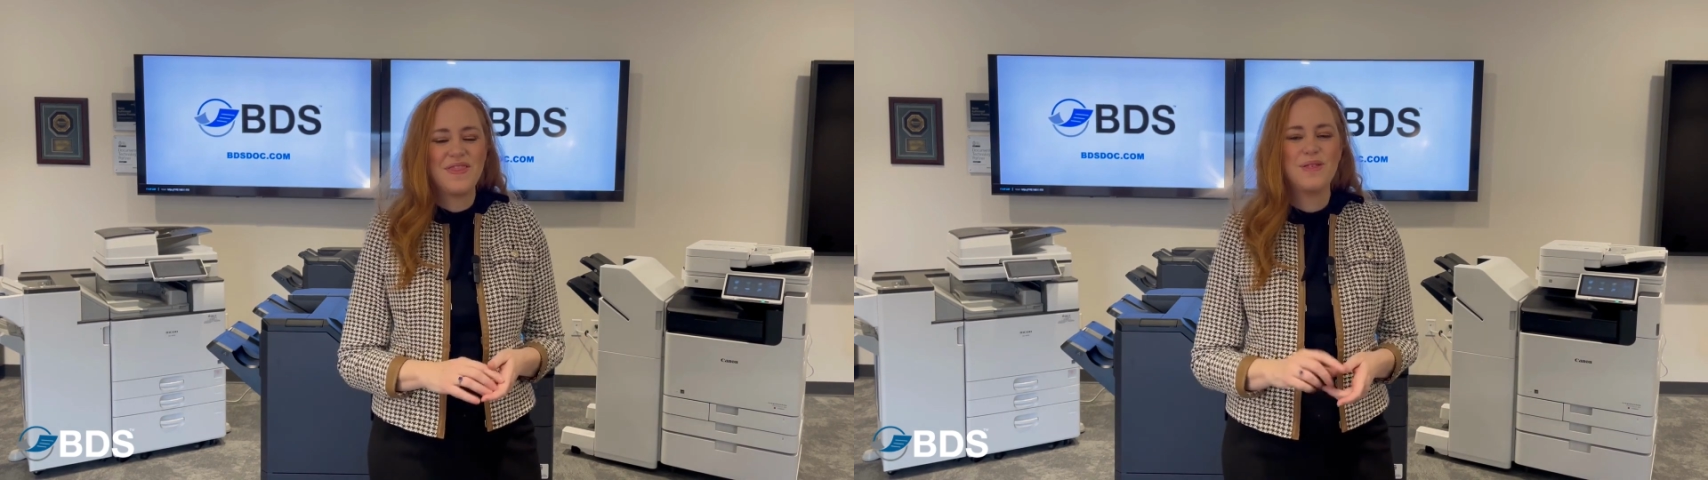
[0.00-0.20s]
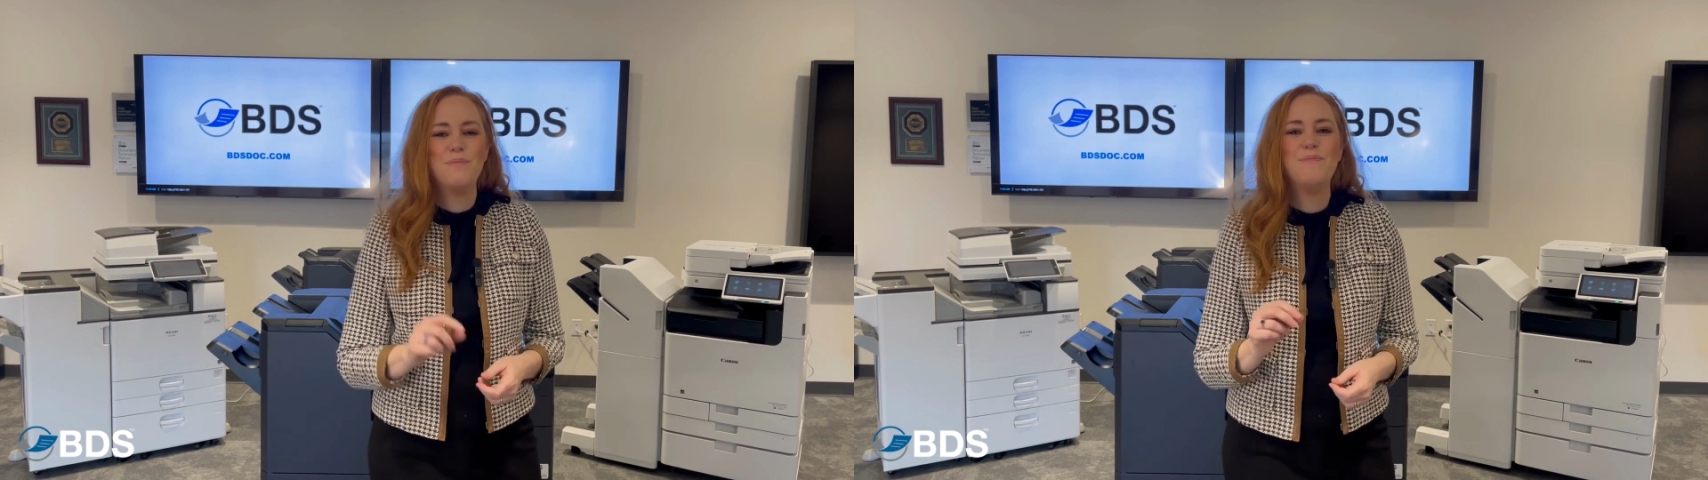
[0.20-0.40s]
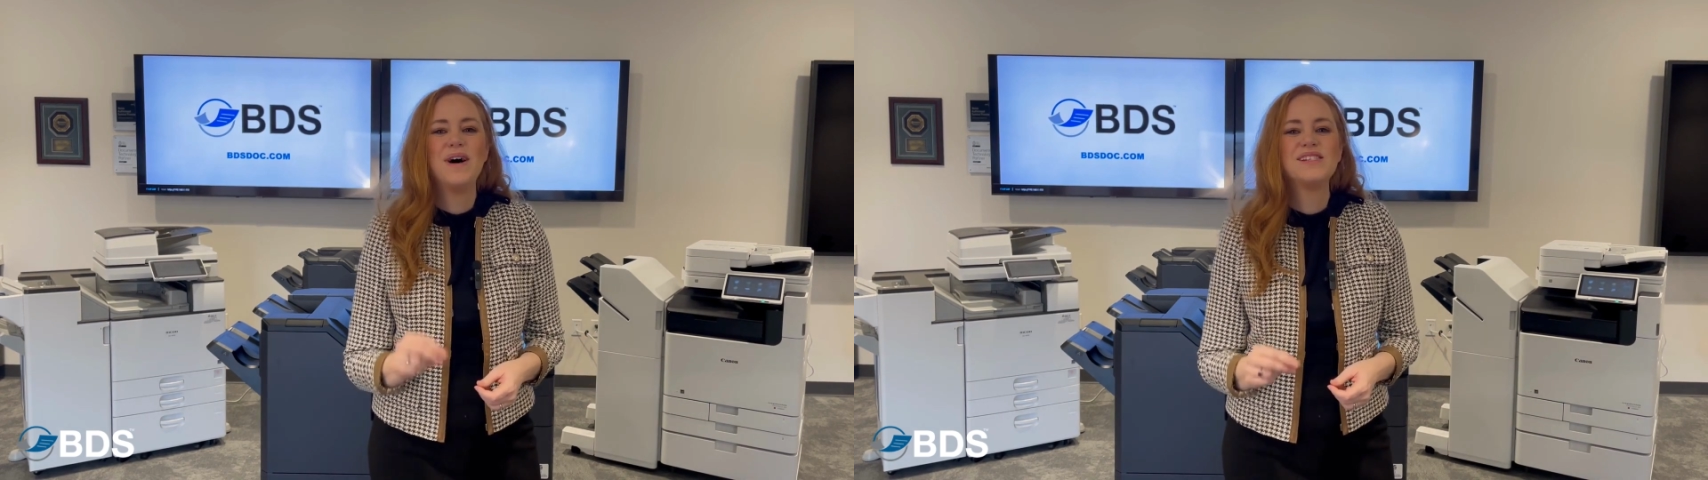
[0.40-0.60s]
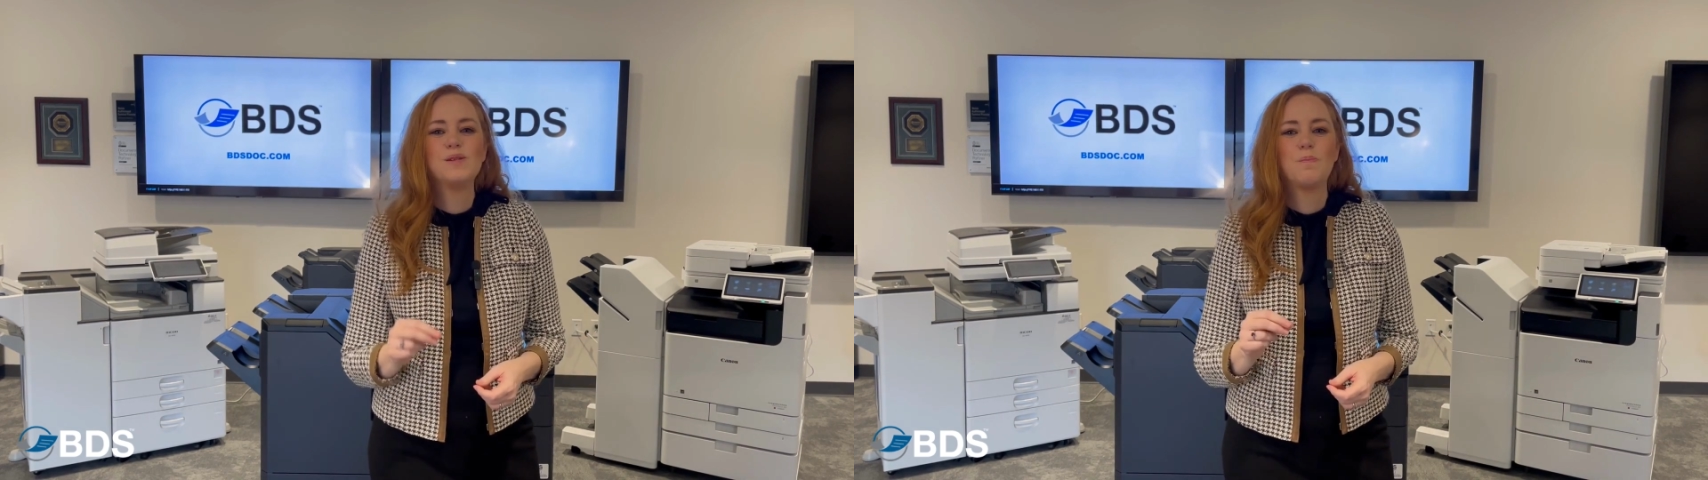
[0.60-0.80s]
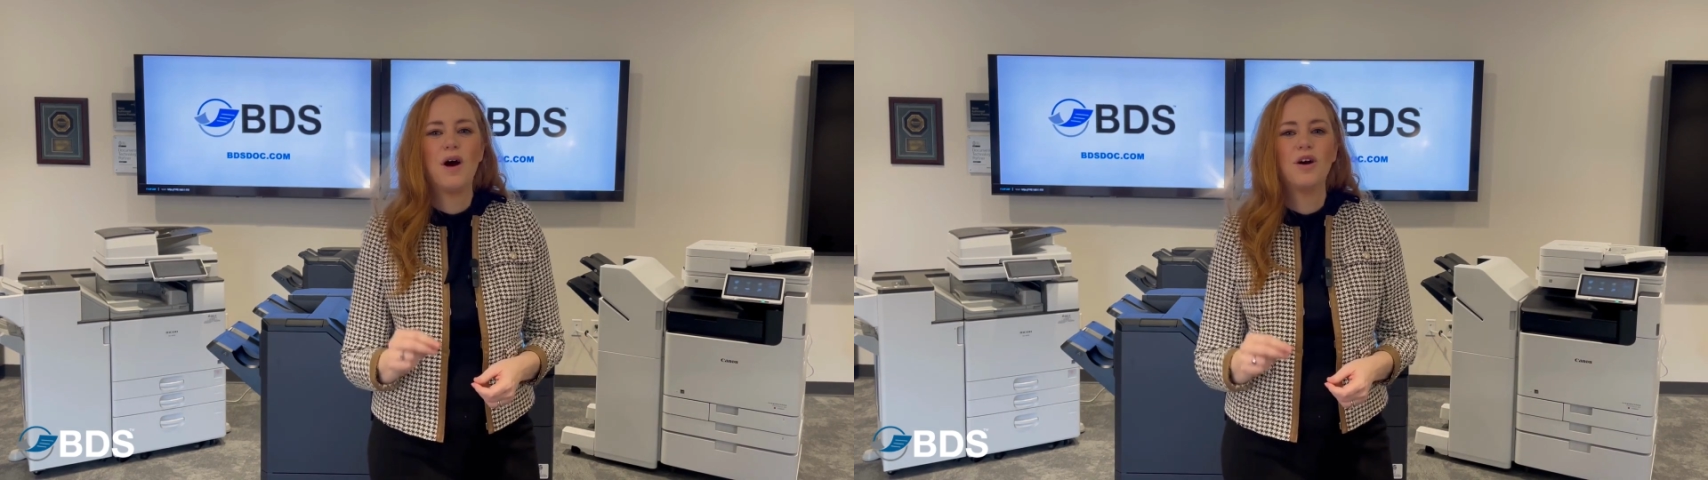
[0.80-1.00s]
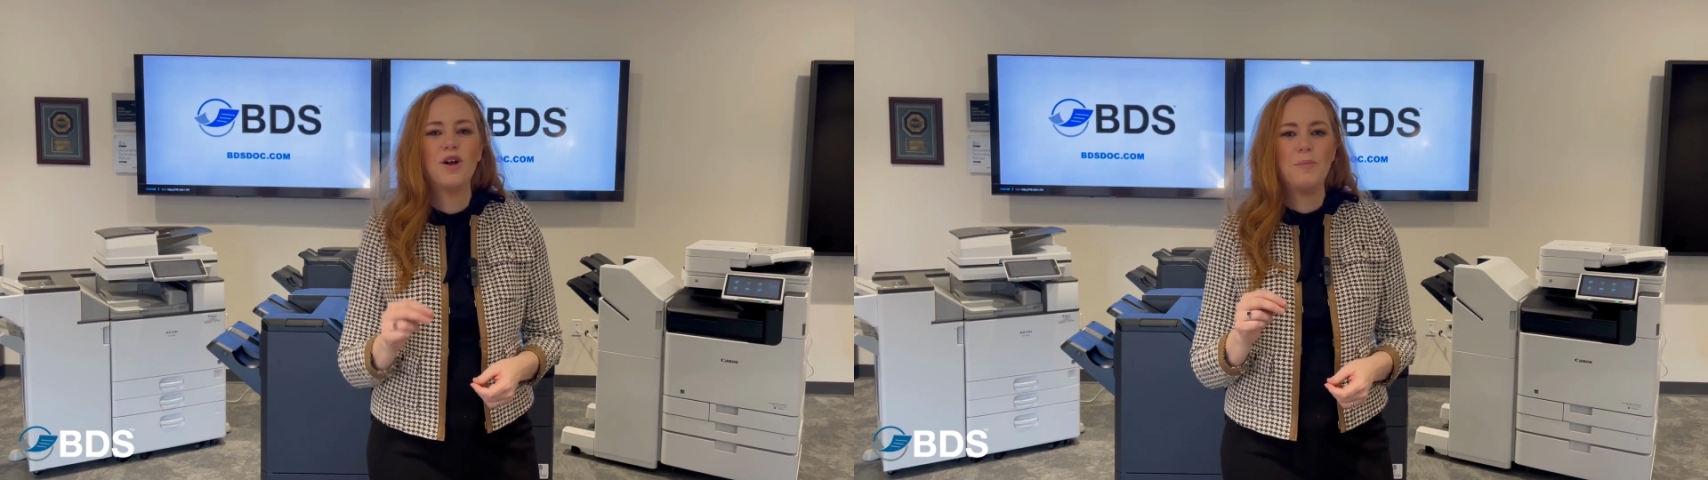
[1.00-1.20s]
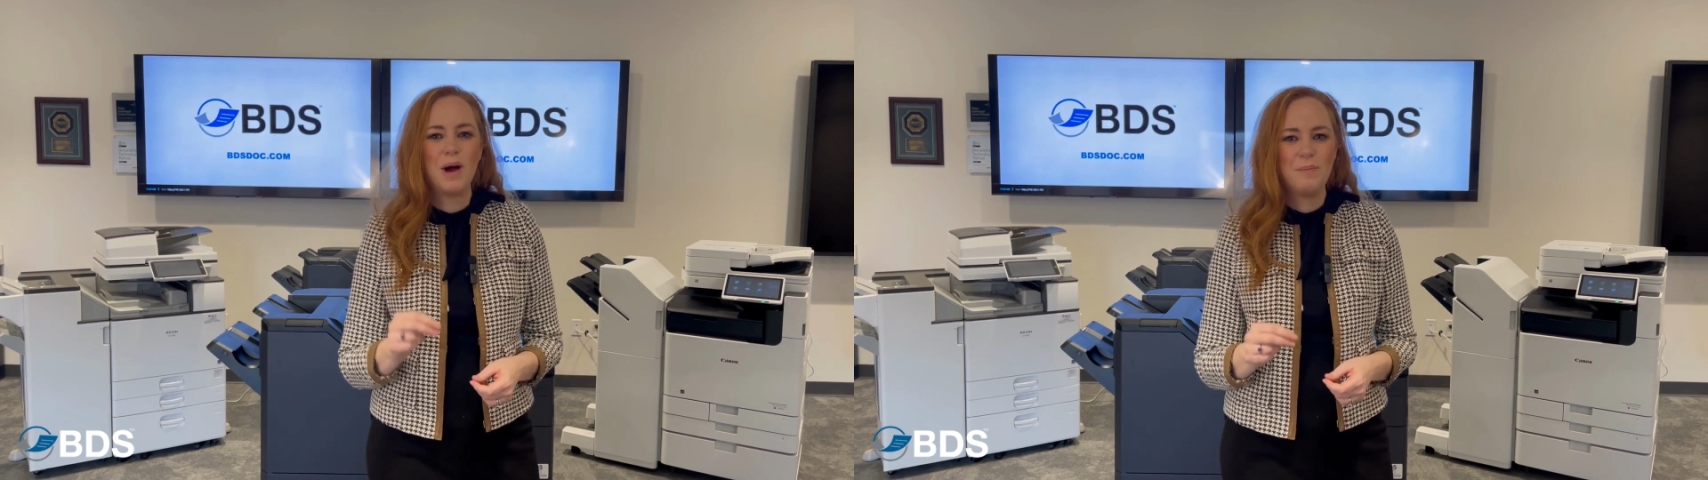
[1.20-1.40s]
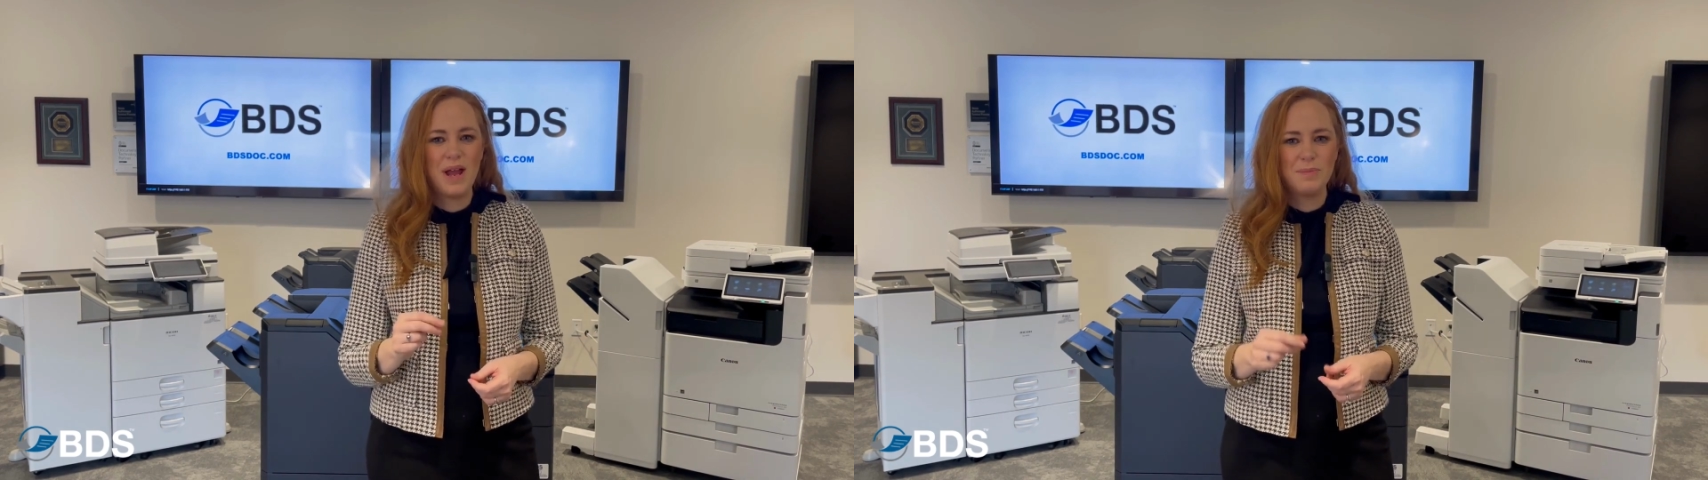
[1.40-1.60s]
the best part
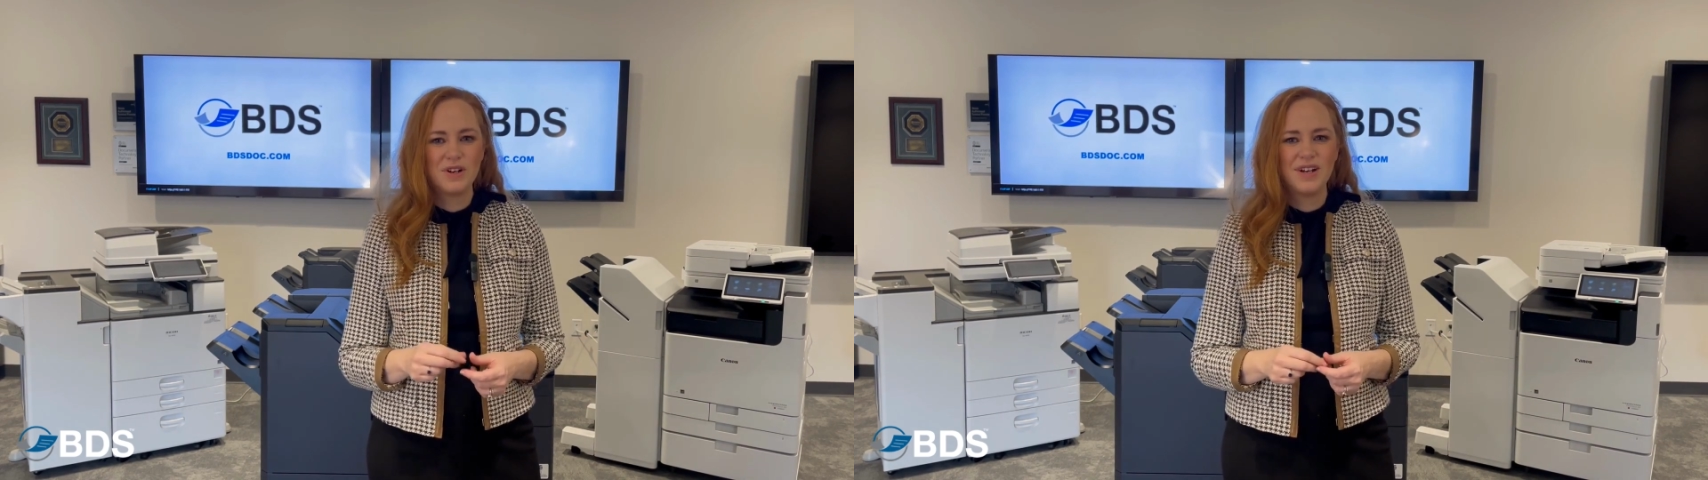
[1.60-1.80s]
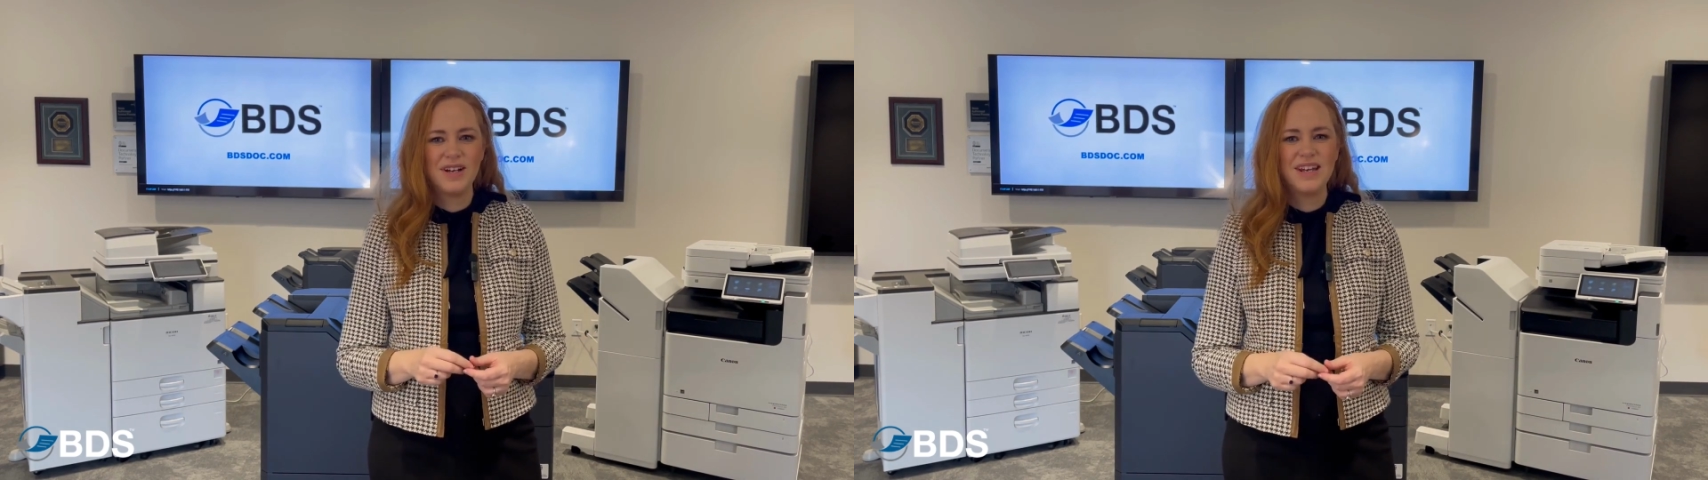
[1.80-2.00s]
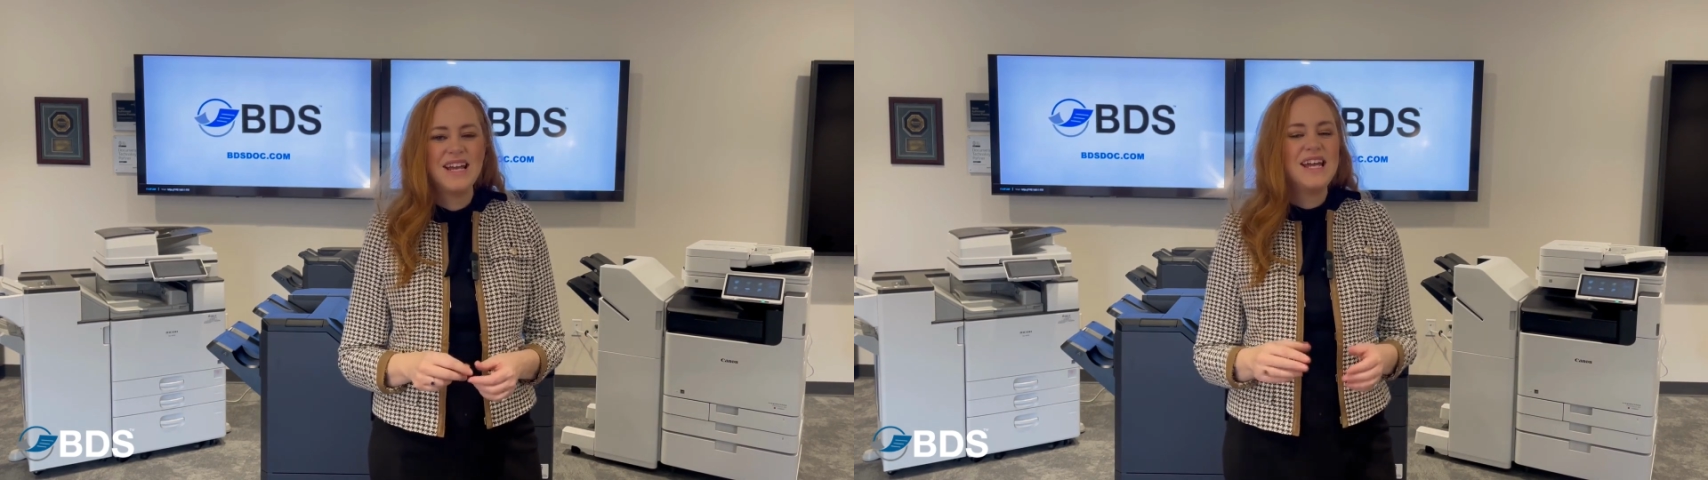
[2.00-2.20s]
about PaperCut